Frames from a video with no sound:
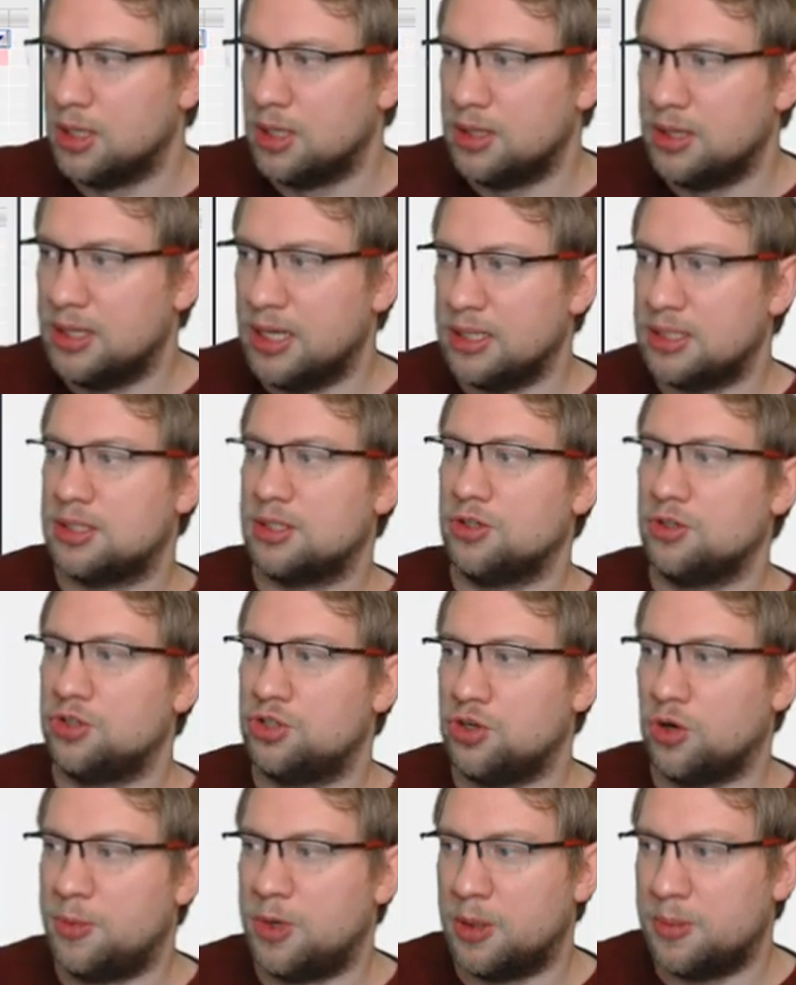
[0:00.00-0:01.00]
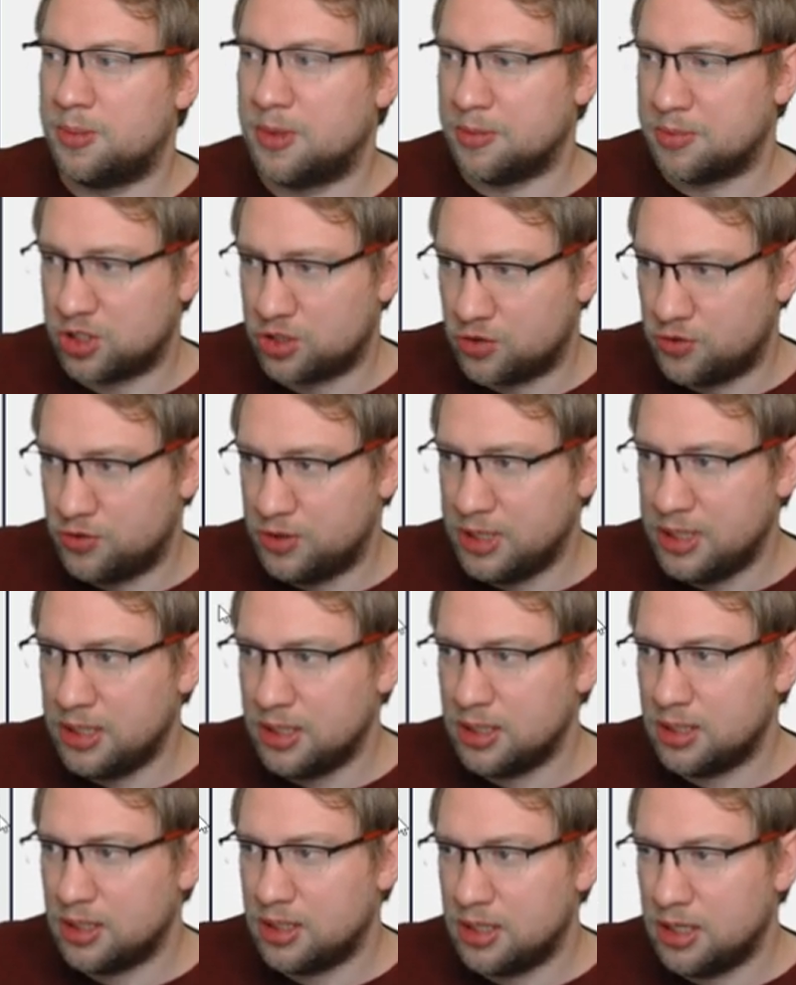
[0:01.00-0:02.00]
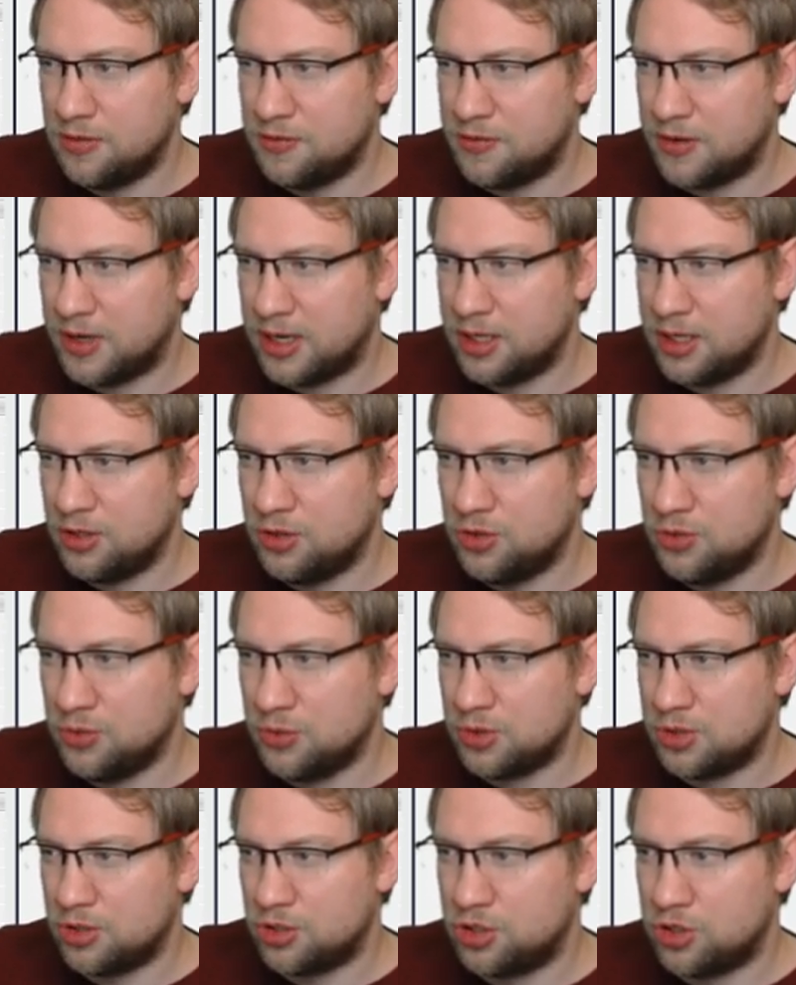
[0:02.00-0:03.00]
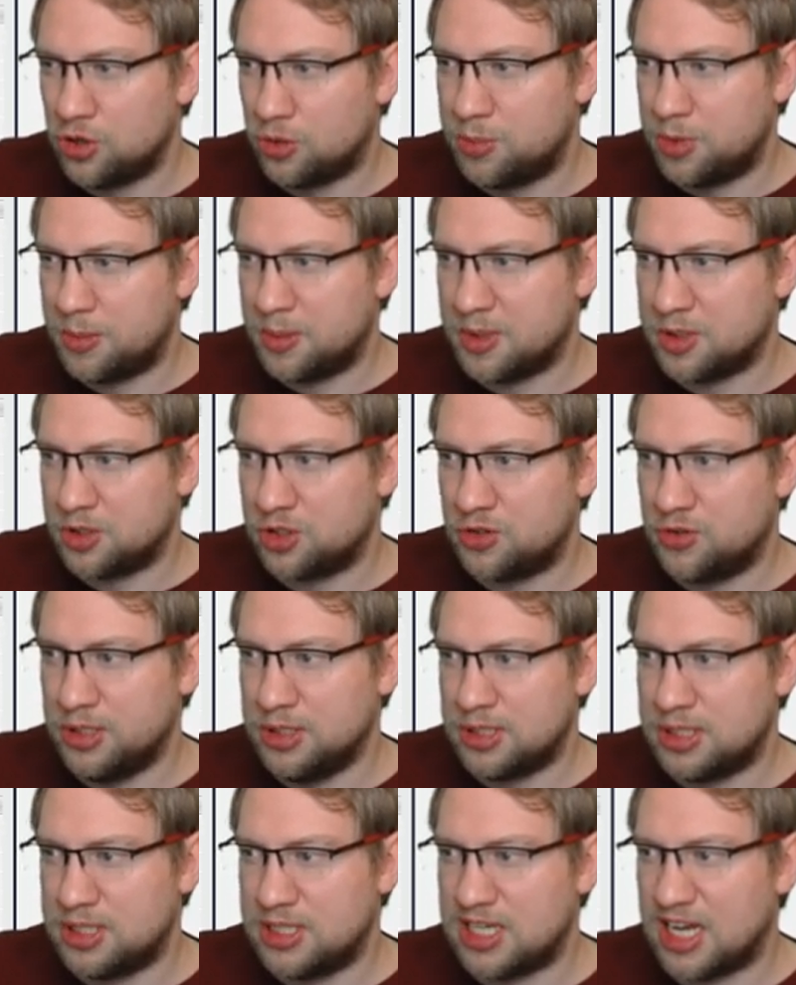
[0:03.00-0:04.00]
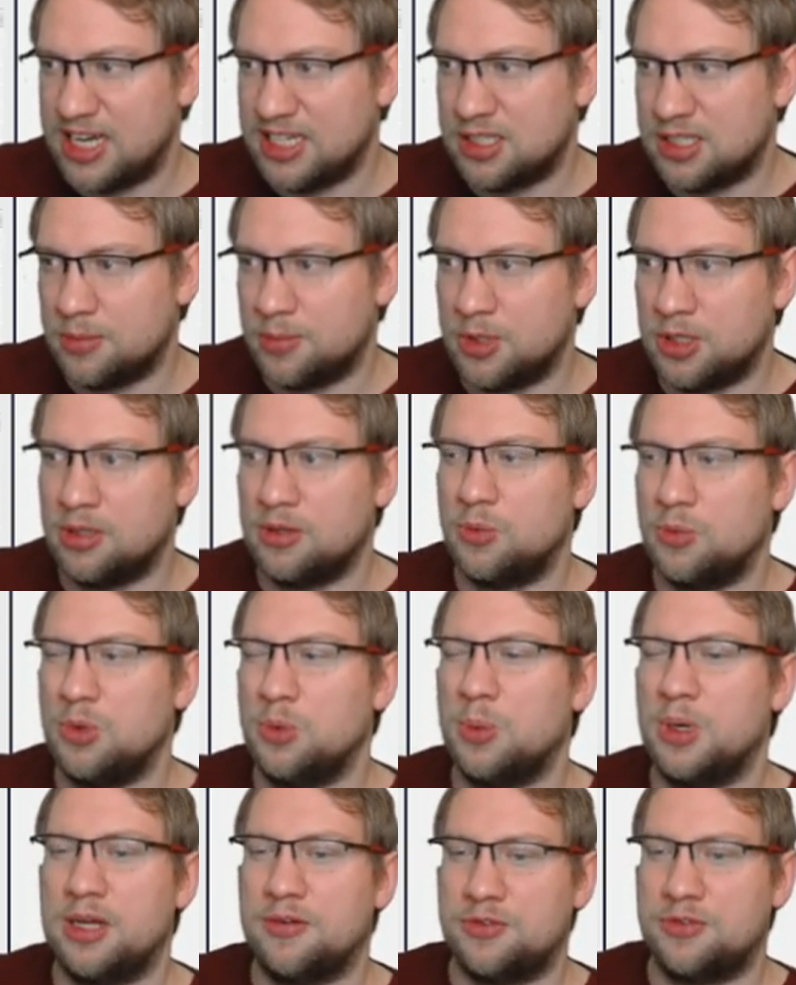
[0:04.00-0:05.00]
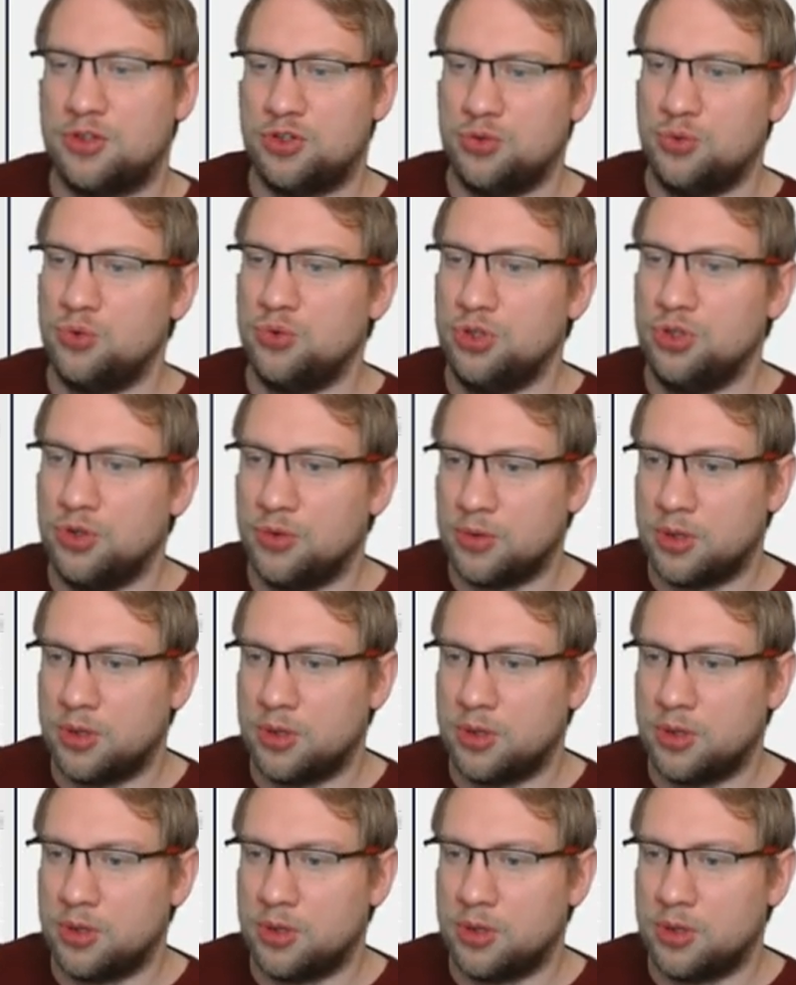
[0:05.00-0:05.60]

That's show popup screen. If I use show popup screen sizable, we will have two new